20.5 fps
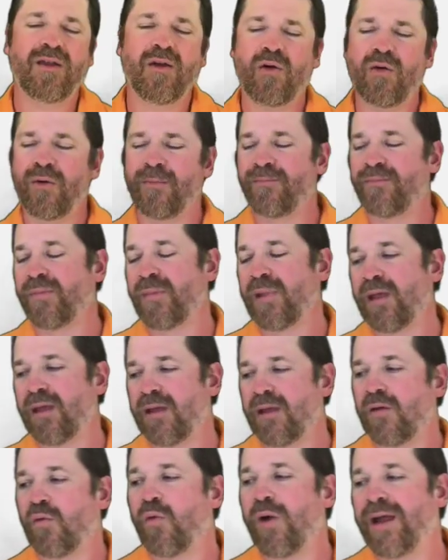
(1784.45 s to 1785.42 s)
So,
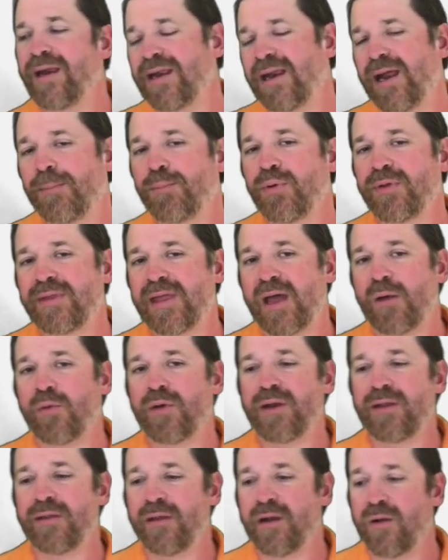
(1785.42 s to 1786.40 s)
why did I put that
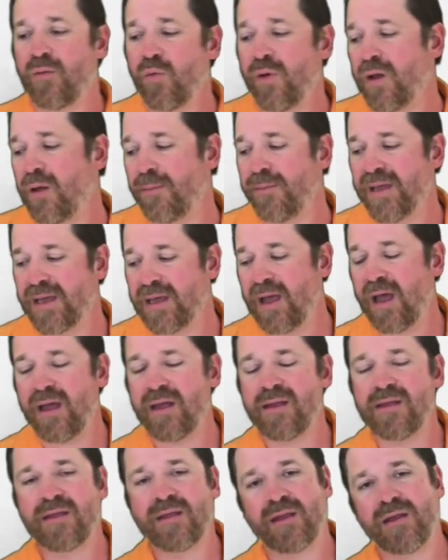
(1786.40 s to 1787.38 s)
one in there? Well,
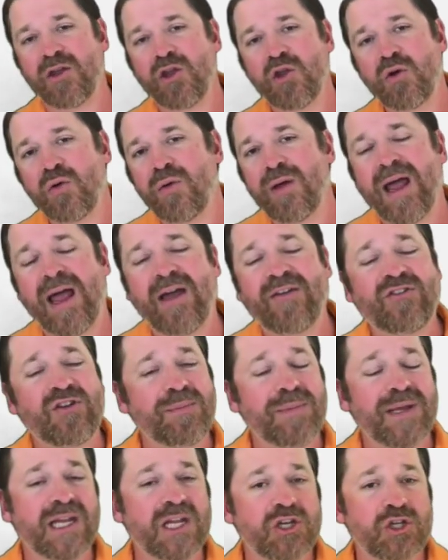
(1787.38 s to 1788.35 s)
because you don't have to
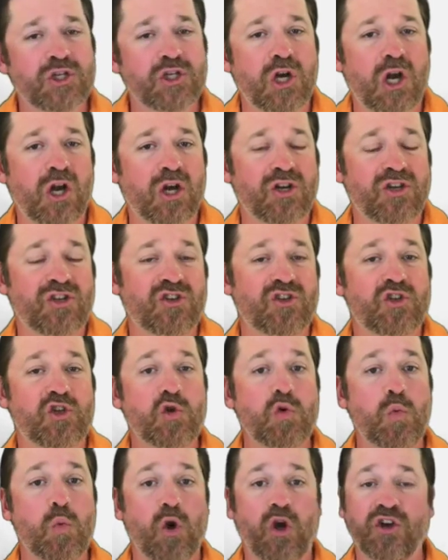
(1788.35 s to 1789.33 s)
be a church
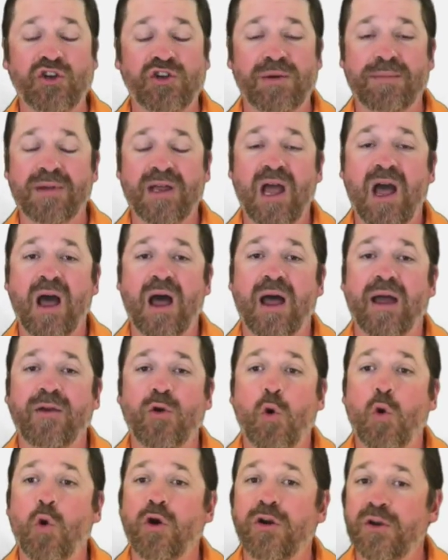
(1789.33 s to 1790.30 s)
to worship
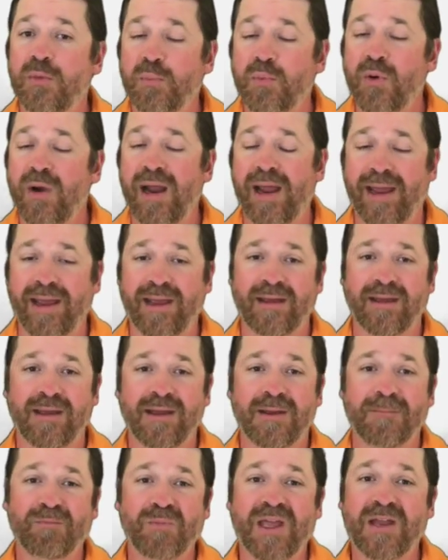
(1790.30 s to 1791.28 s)
God or to pray.
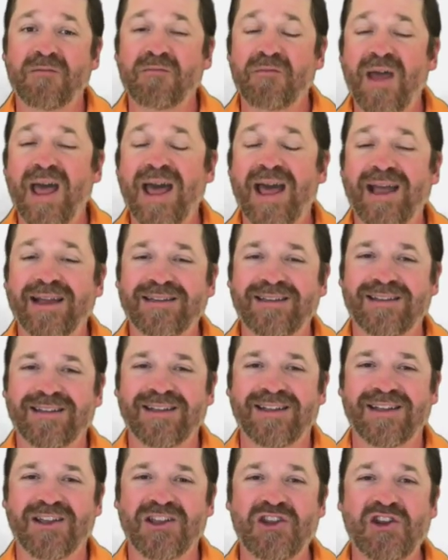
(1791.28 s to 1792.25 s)
In fact,
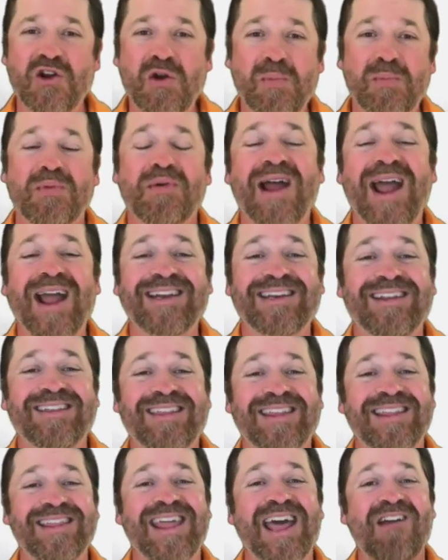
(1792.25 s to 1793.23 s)
you're
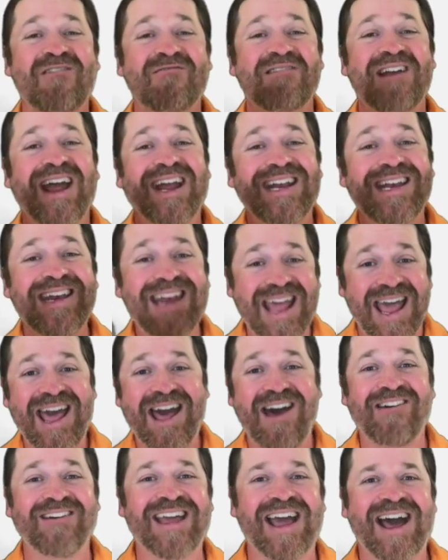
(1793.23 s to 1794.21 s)
practicing that right
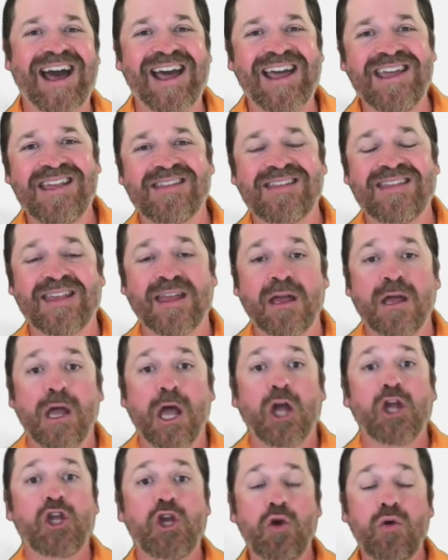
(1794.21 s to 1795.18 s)
now, guys.
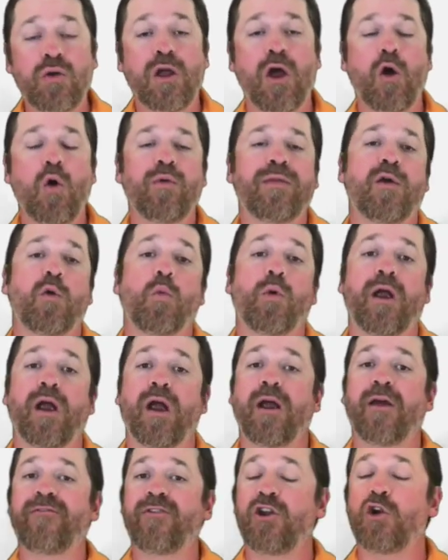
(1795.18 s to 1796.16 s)
You know that
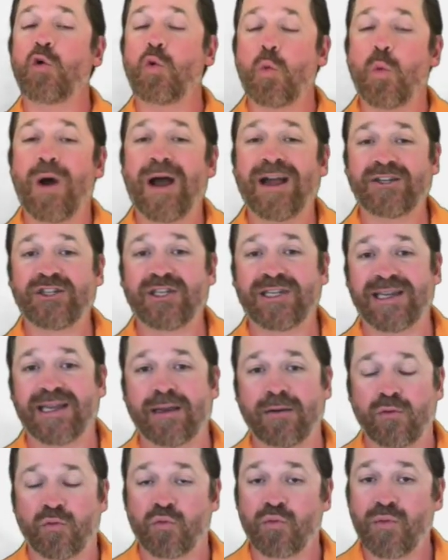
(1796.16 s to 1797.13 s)
wherever you're
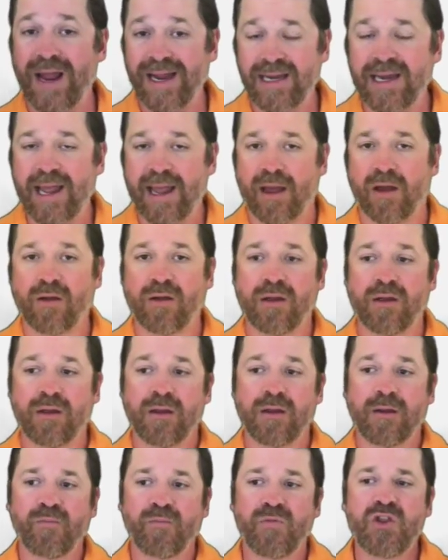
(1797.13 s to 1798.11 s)
watching right now,
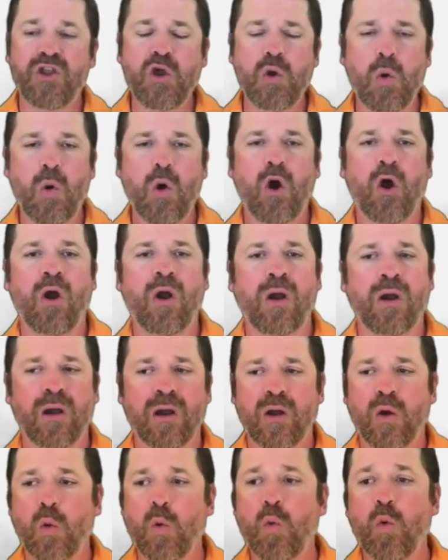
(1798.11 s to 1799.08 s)
you
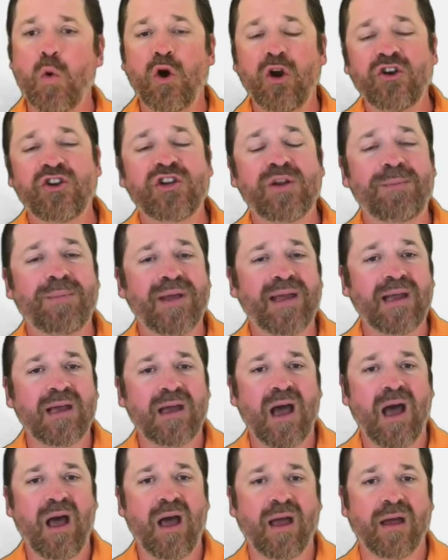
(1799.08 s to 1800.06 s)
are worshiping
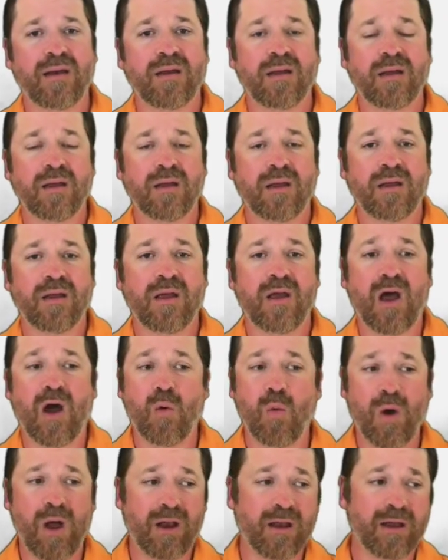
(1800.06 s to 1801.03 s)
God. A
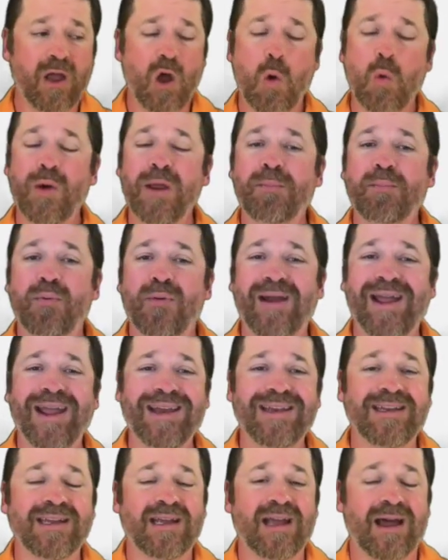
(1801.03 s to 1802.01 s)
while ago, we
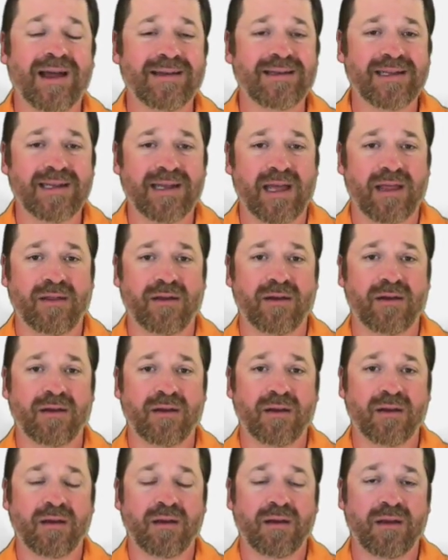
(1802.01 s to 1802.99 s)
prayed to God together,
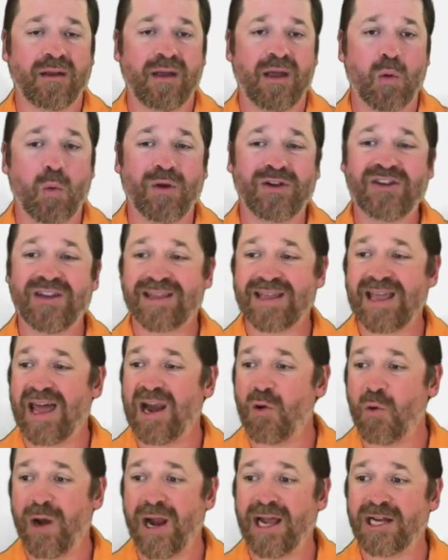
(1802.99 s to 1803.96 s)
which is
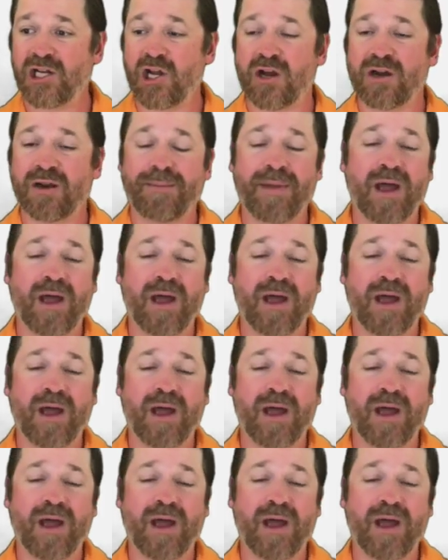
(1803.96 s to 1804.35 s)
kind of what I talked